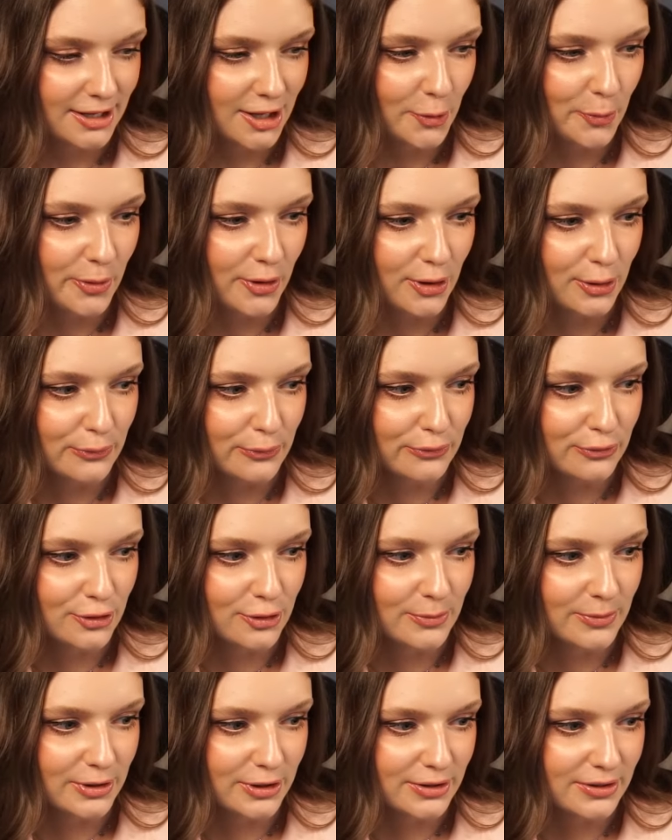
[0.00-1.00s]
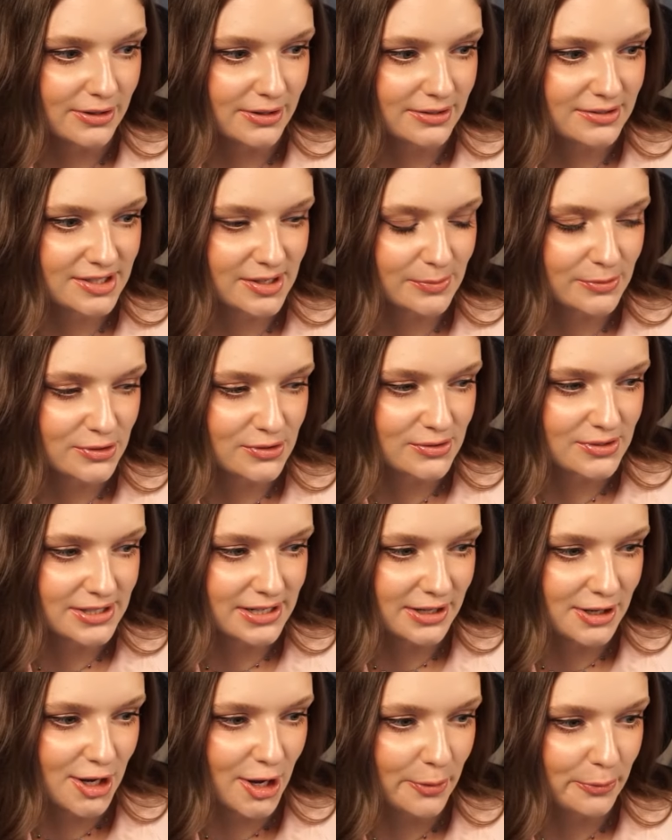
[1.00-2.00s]
Apart from a Simmers and a
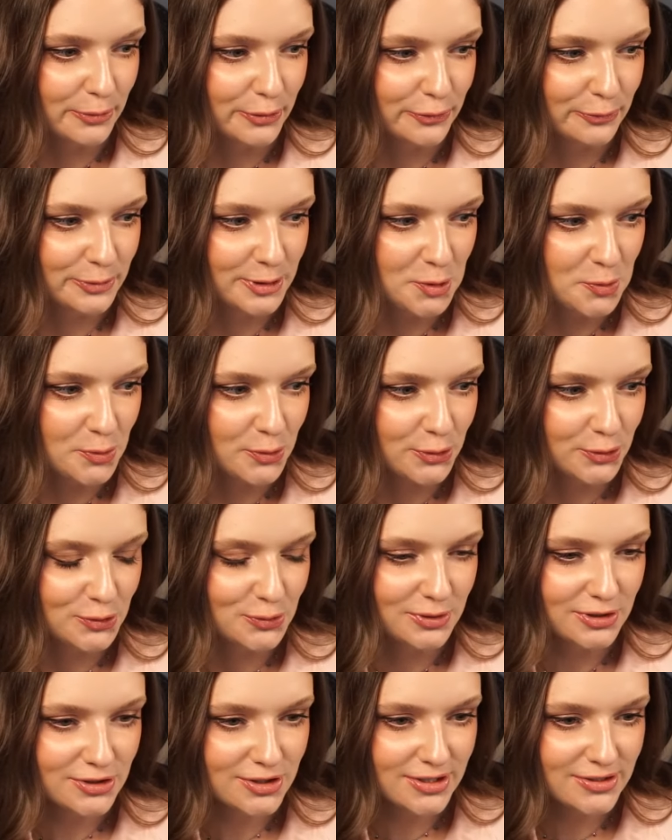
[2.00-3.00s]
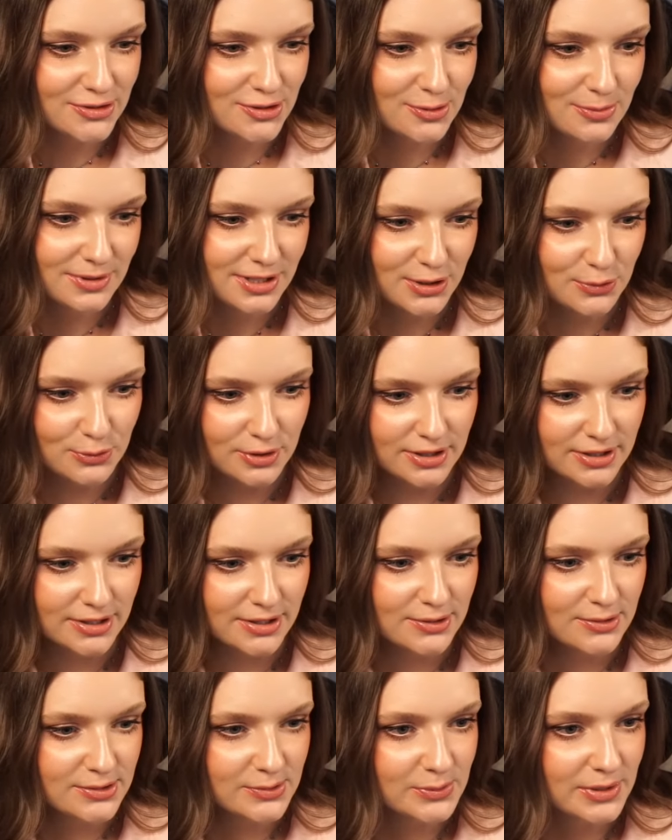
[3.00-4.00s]
couple of people, Twitch has too many
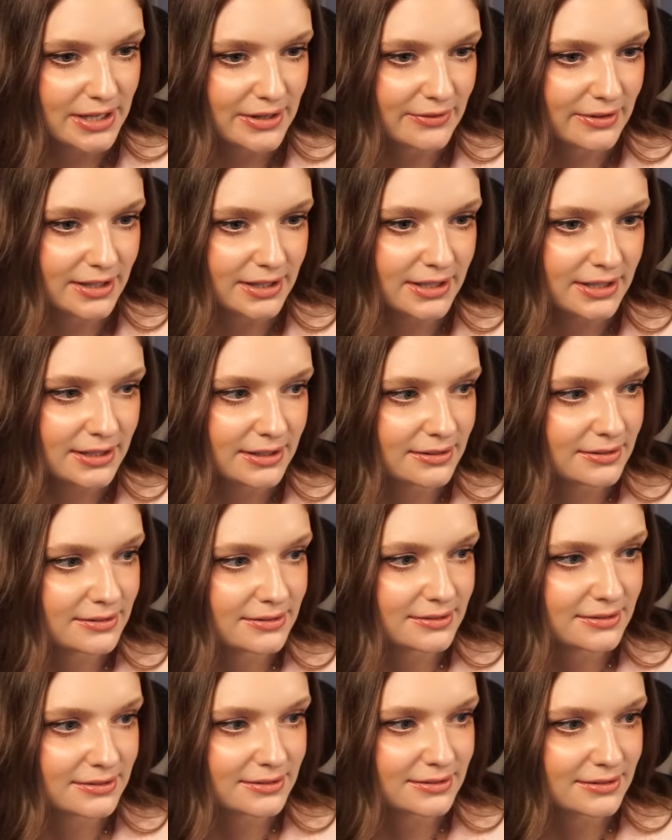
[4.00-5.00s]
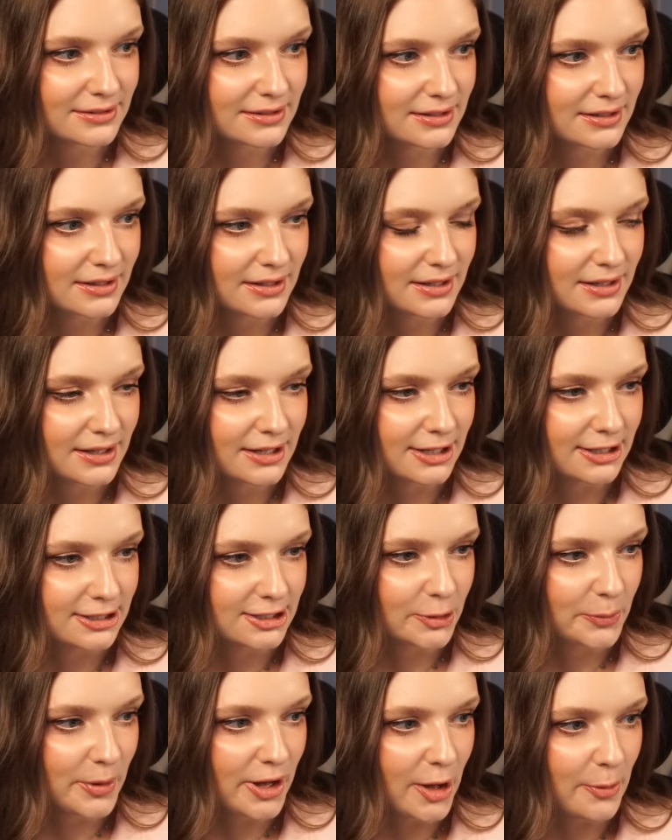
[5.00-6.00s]
weirdos. Wait, really? The
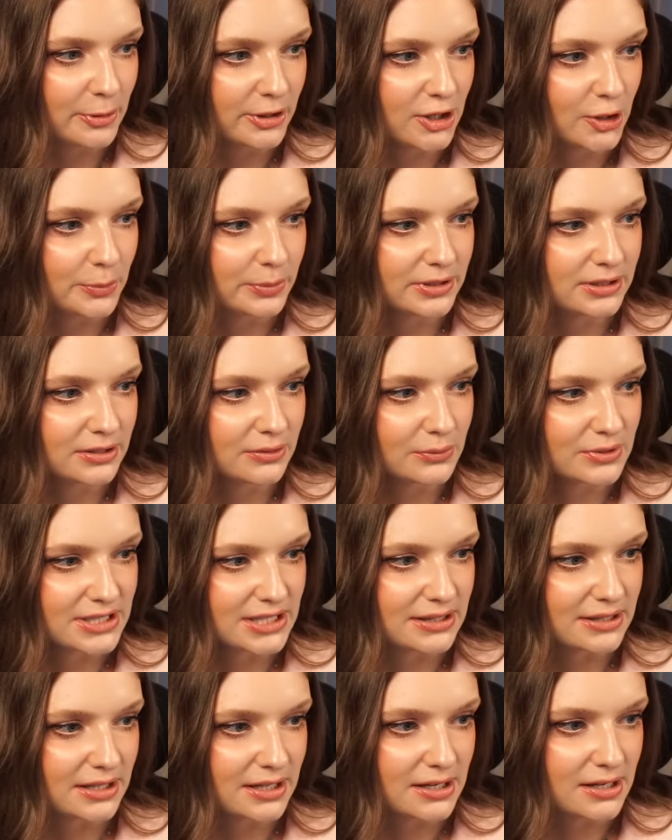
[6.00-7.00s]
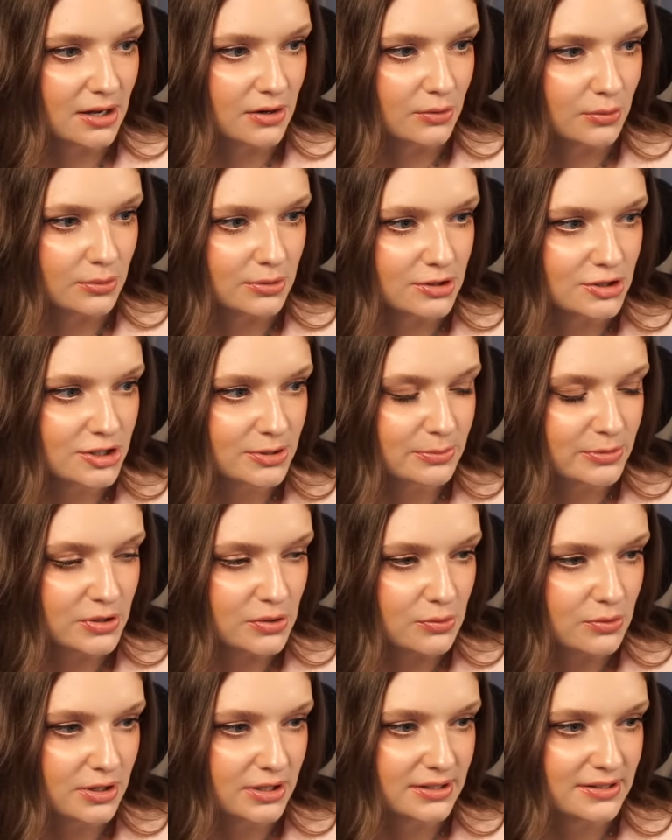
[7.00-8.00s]
popping open was a thing on Origin, but you
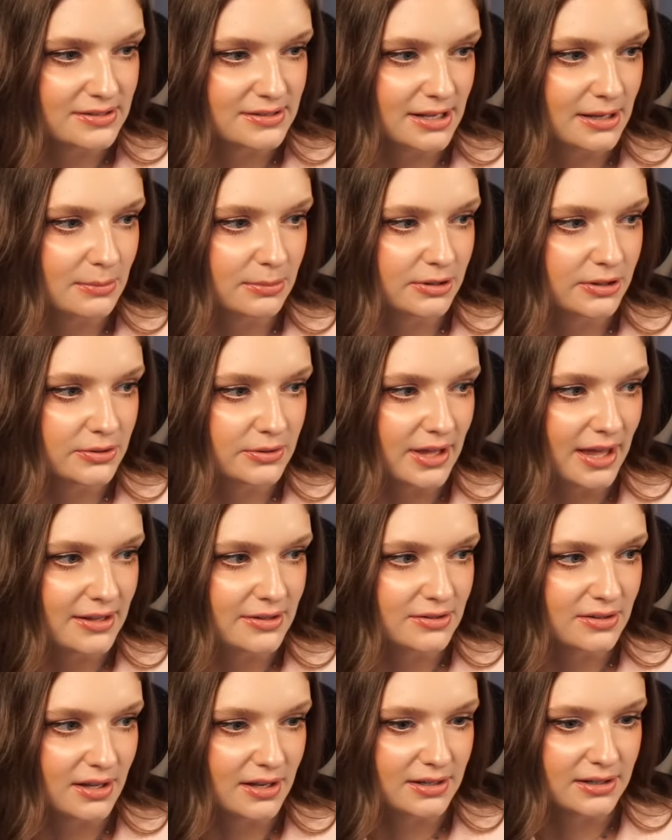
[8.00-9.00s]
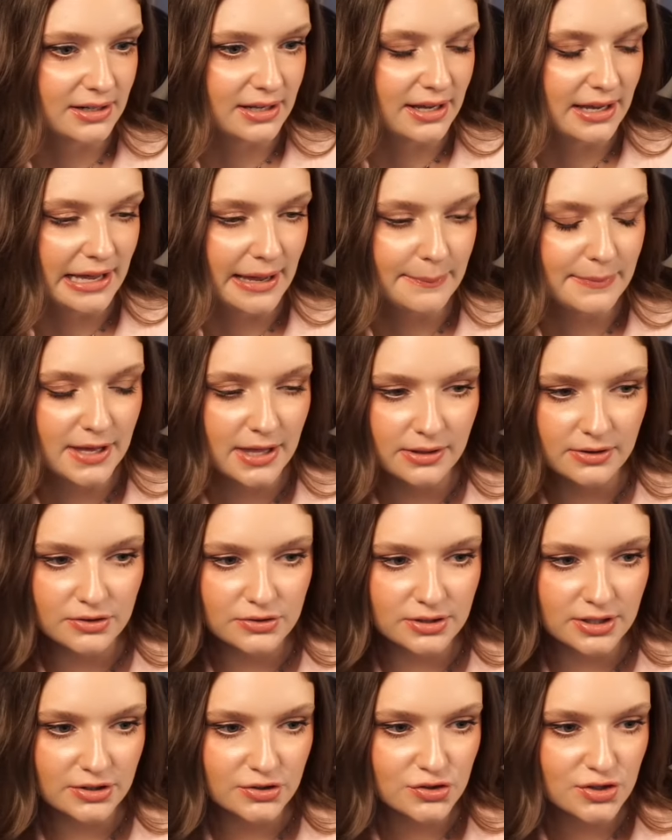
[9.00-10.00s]
could disable it. You can't do that on EA app. Yeah, they're,
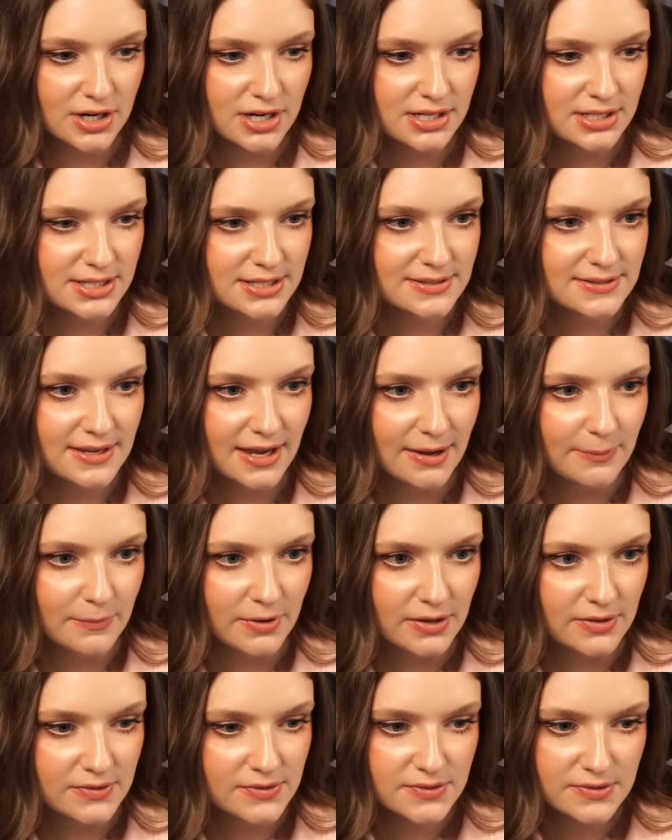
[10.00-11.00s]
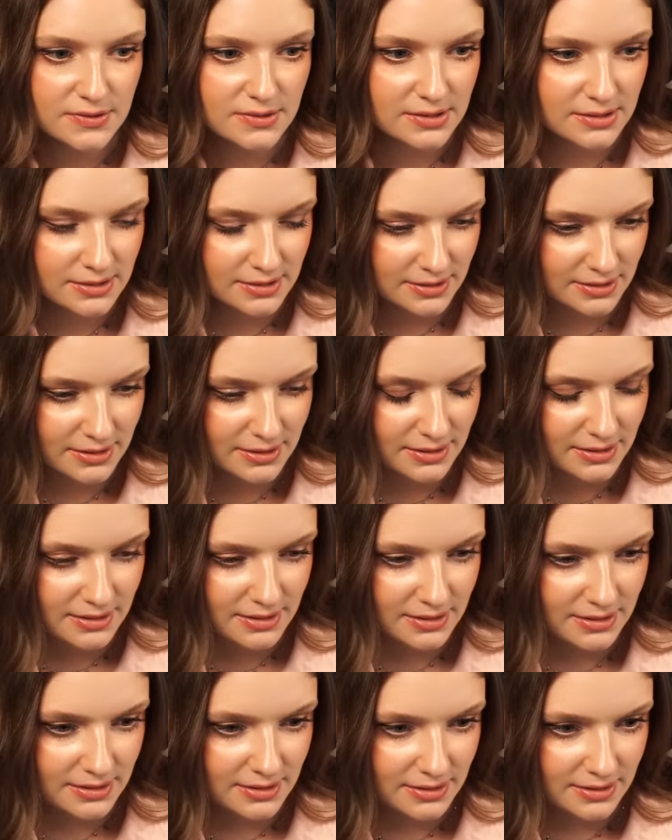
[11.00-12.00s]
they're trying to scam us.
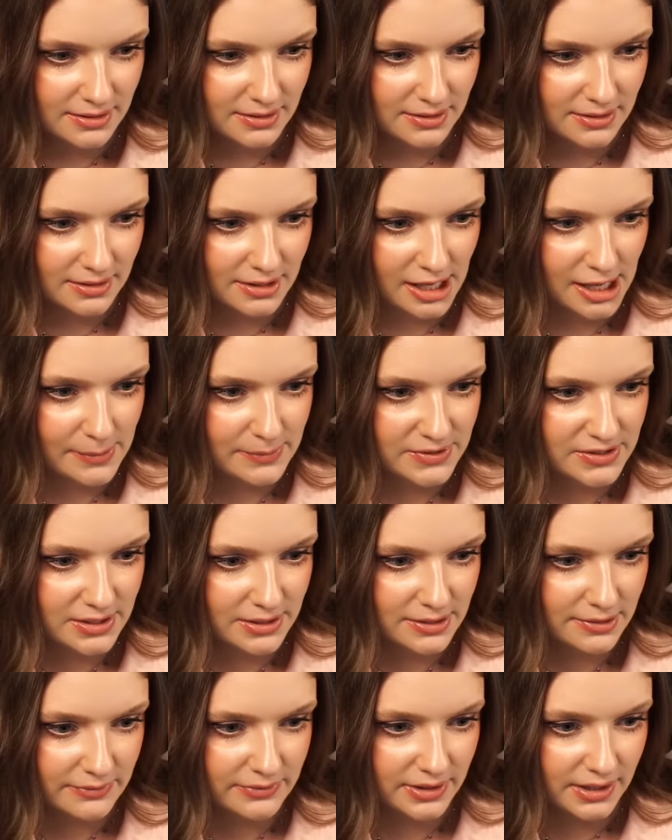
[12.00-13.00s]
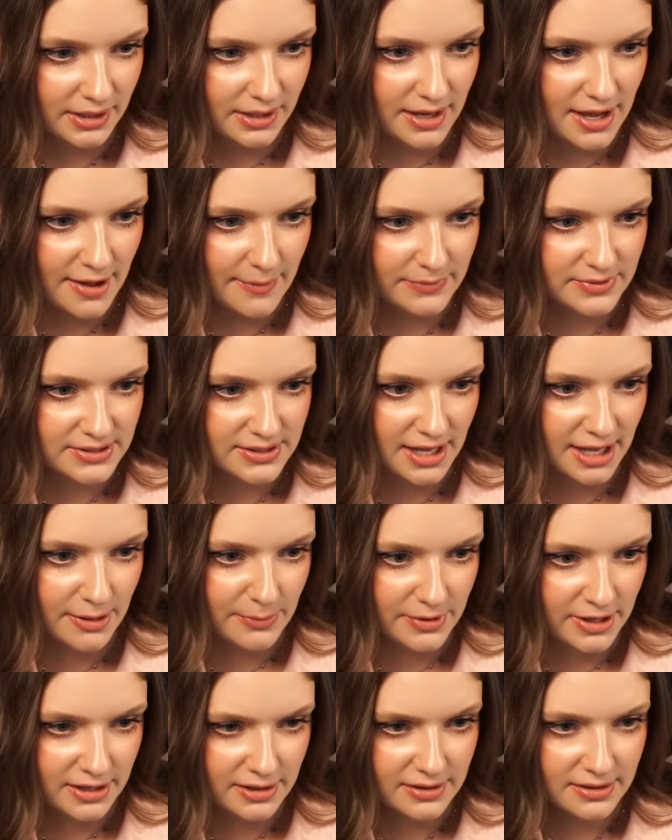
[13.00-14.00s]
I'm sick of EA app
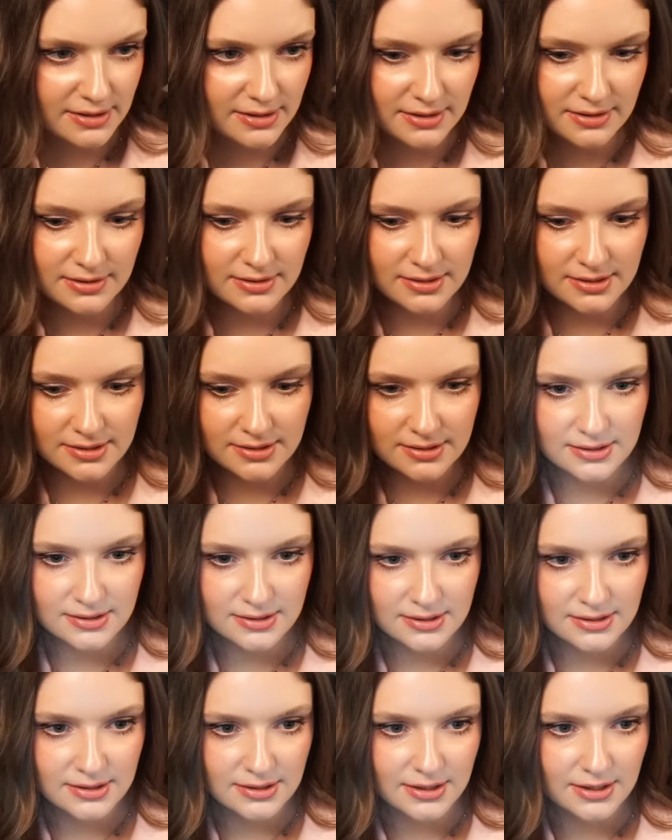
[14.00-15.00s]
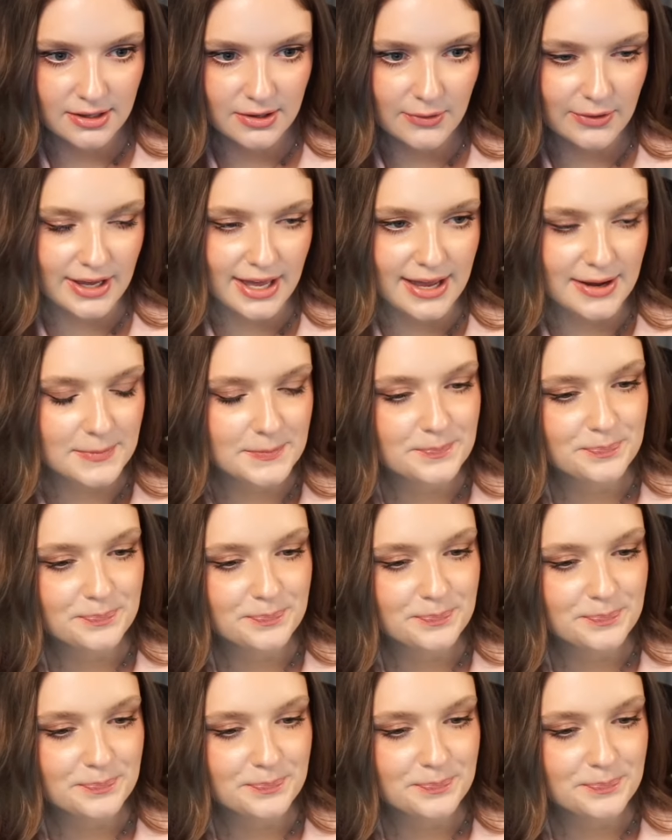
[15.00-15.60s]
scamming. Okay.